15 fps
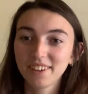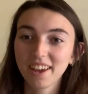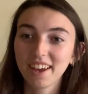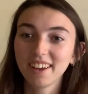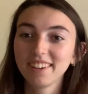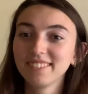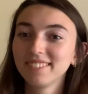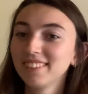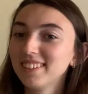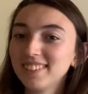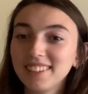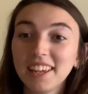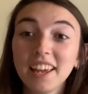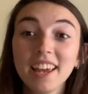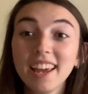okay, it's,
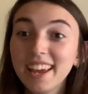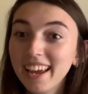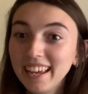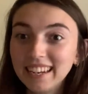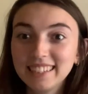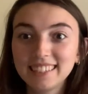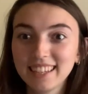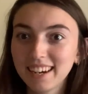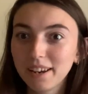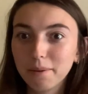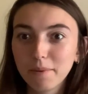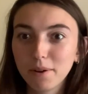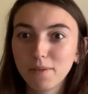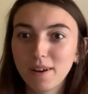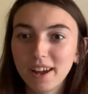it is getting a
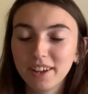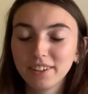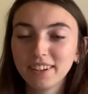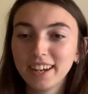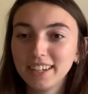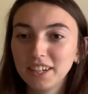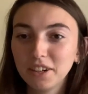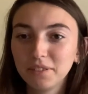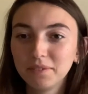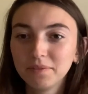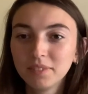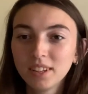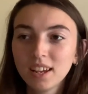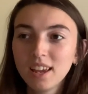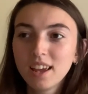bit wild, I know.
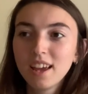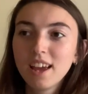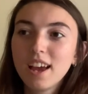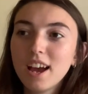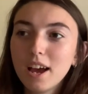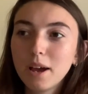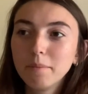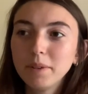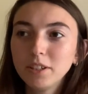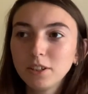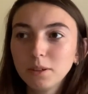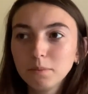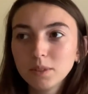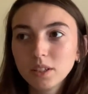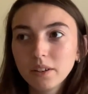Um, in
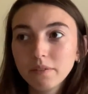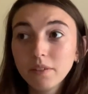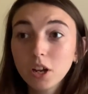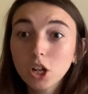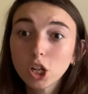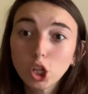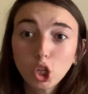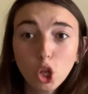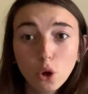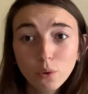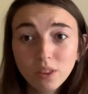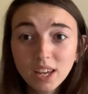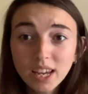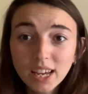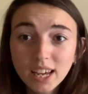terms of
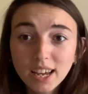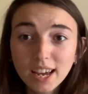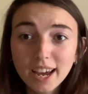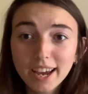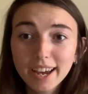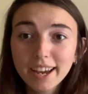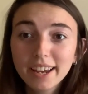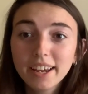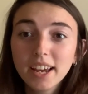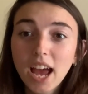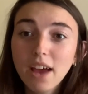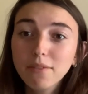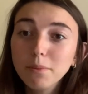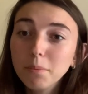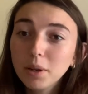clothing, I
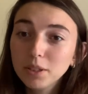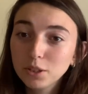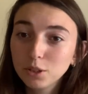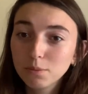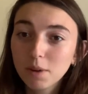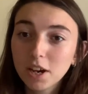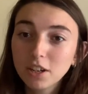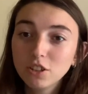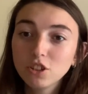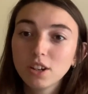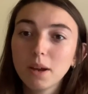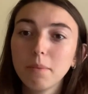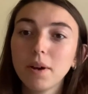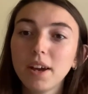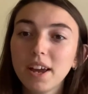haven't bought too much. I
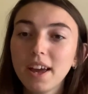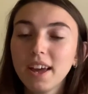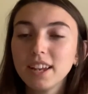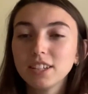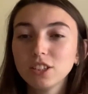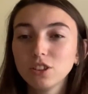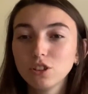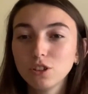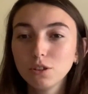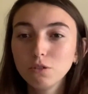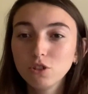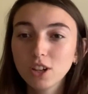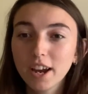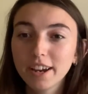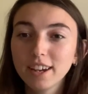bought two
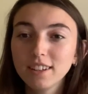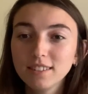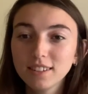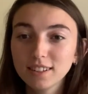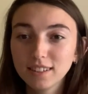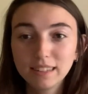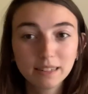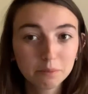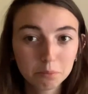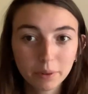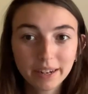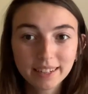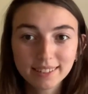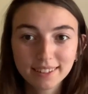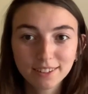jackets because I didn't bring
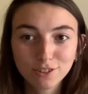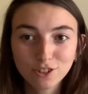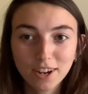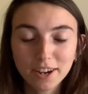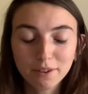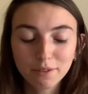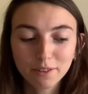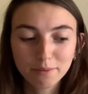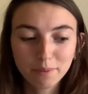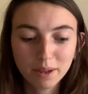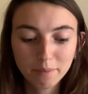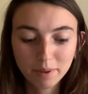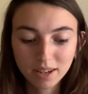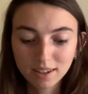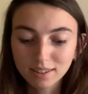a single jacket with me
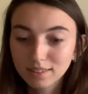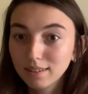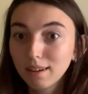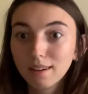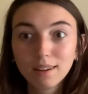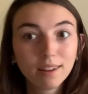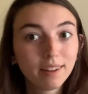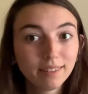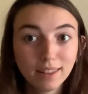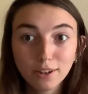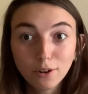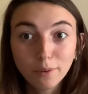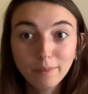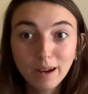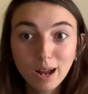because they
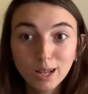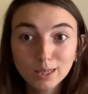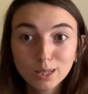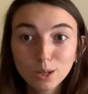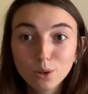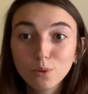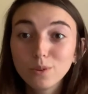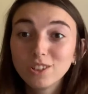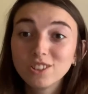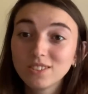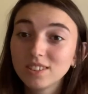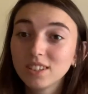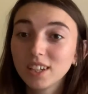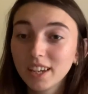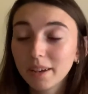told me not to, which is
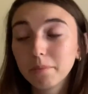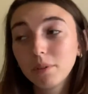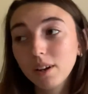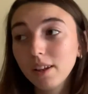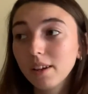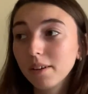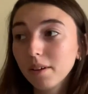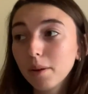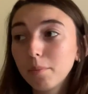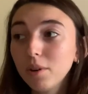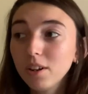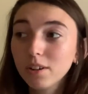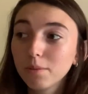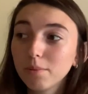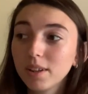a pretty a pretty
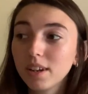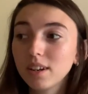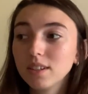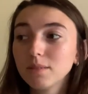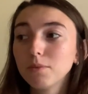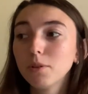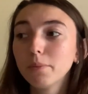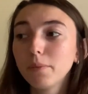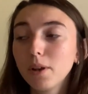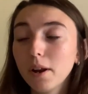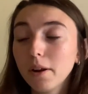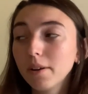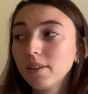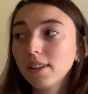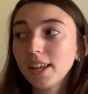good plan because not
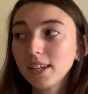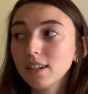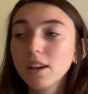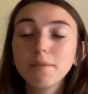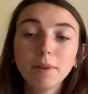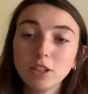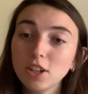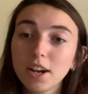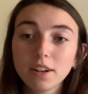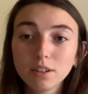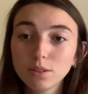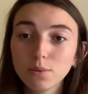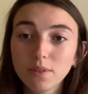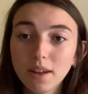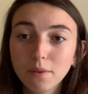like none of my jackets
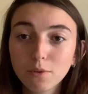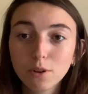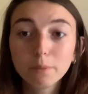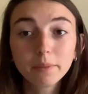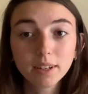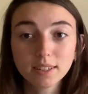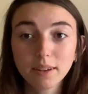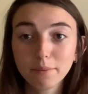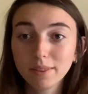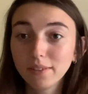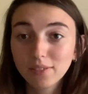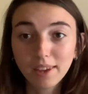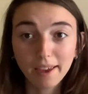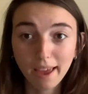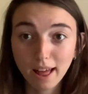were that warm because I've been
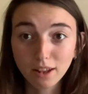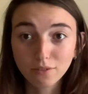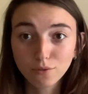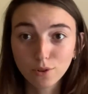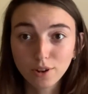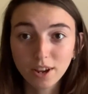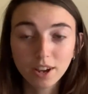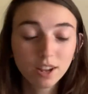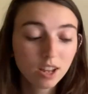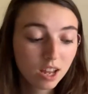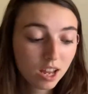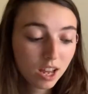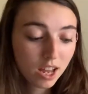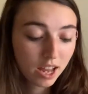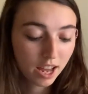living in California.
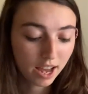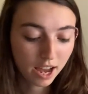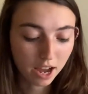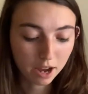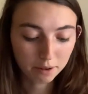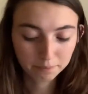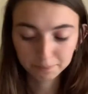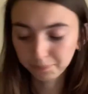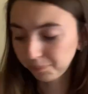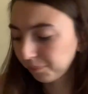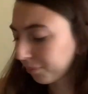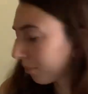Um,